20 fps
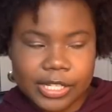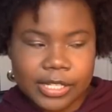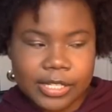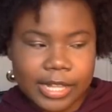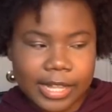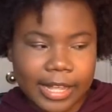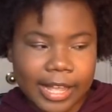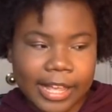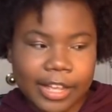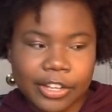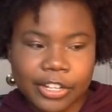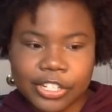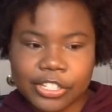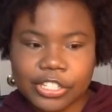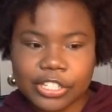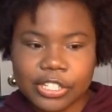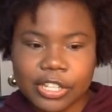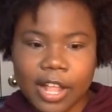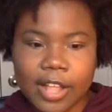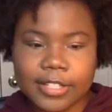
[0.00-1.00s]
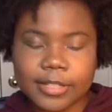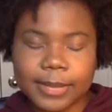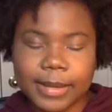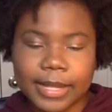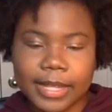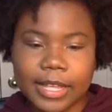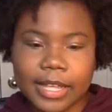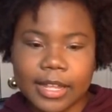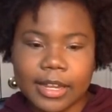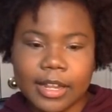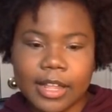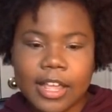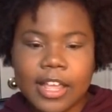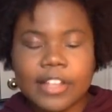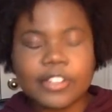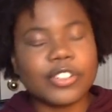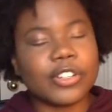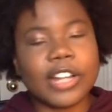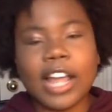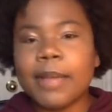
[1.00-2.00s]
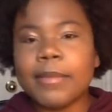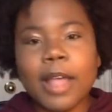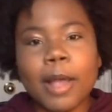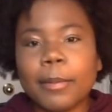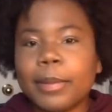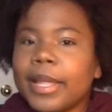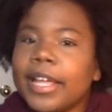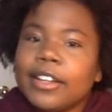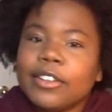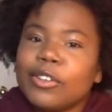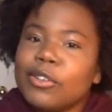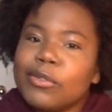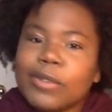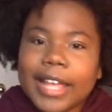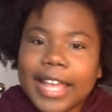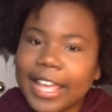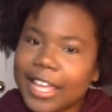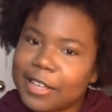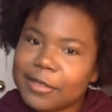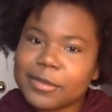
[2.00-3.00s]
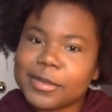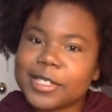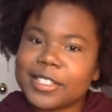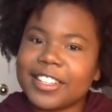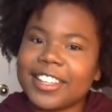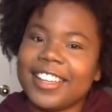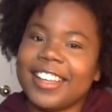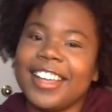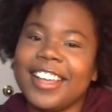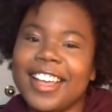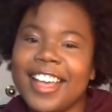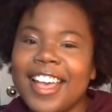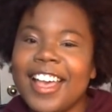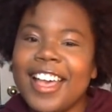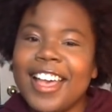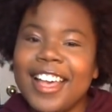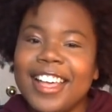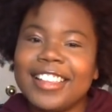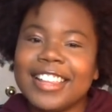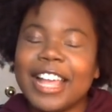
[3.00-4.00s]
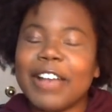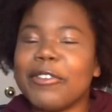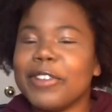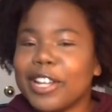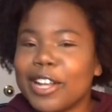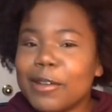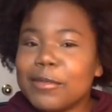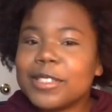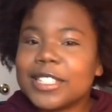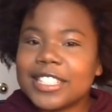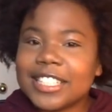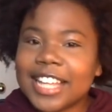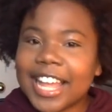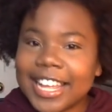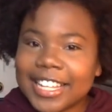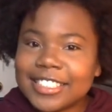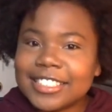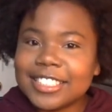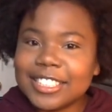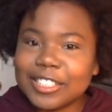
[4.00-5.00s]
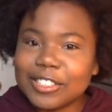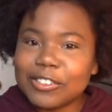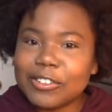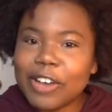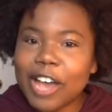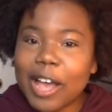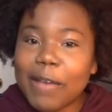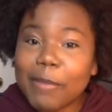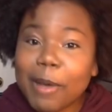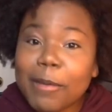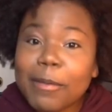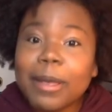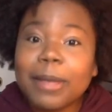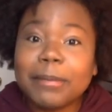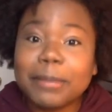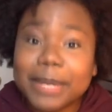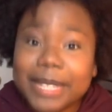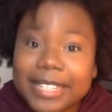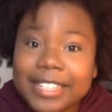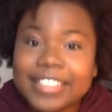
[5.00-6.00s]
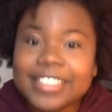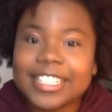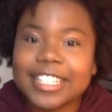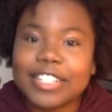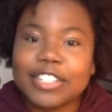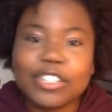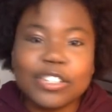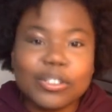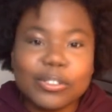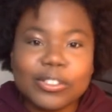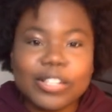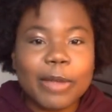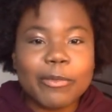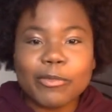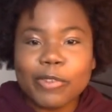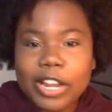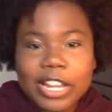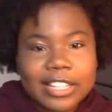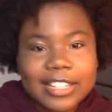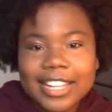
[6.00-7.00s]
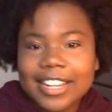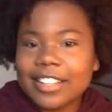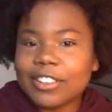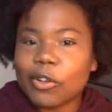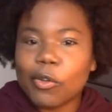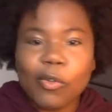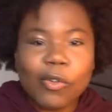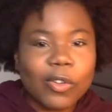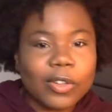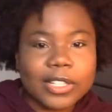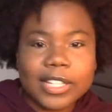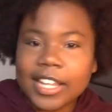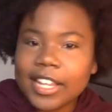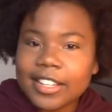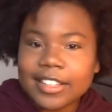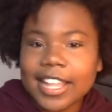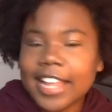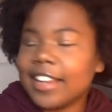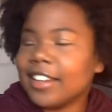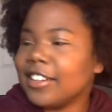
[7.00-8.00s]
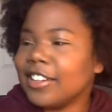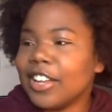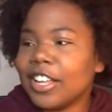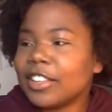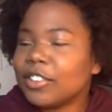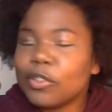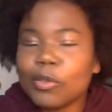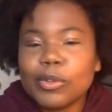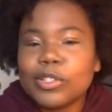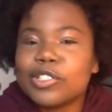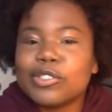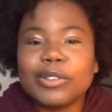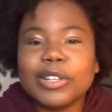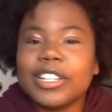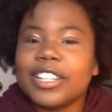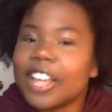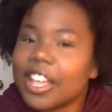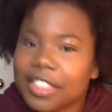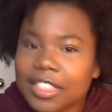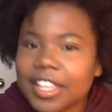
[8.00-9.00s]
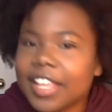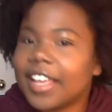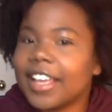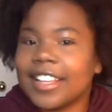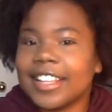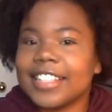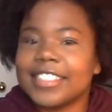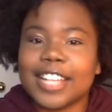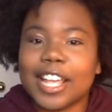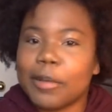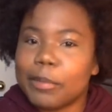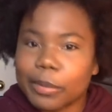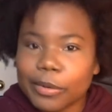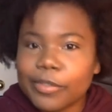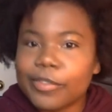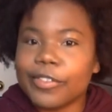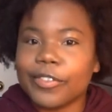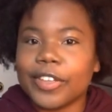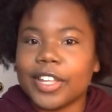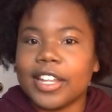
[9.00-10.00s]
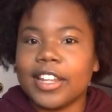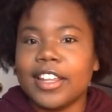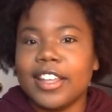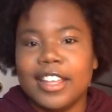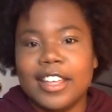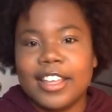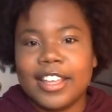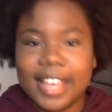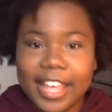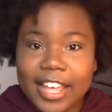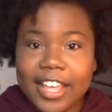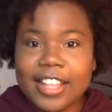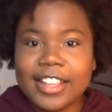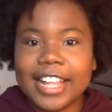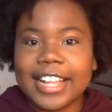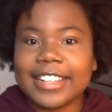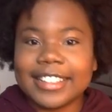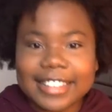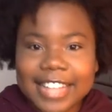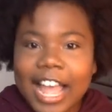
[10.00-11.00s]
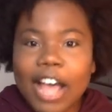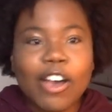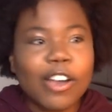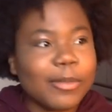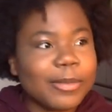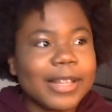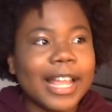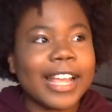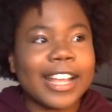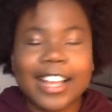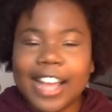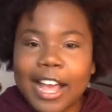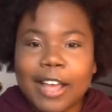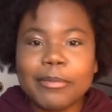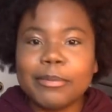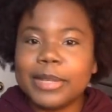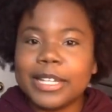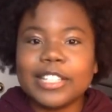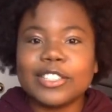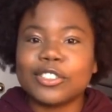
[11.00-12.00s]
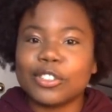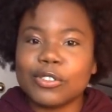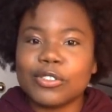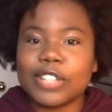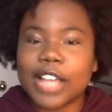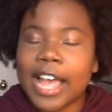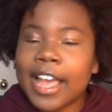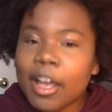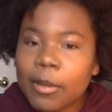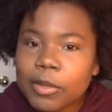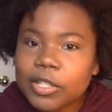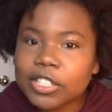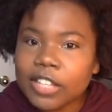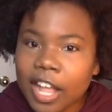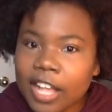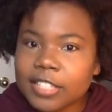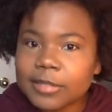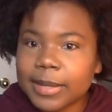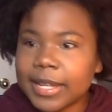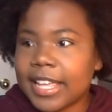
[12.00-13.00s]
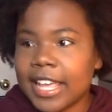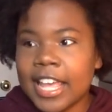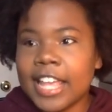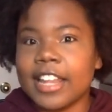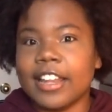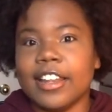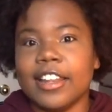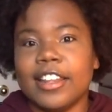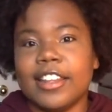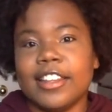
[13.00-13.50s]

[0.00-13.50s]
is, like I could have just lost my kid. So now I'm not playing no games. Like when it comes to the ICU, I'm on my P's and Q's. I'm regulating the whole thing. Like no one's doing nothing unless I approve it. Okay? Like now I'm being so. I almost lost my kid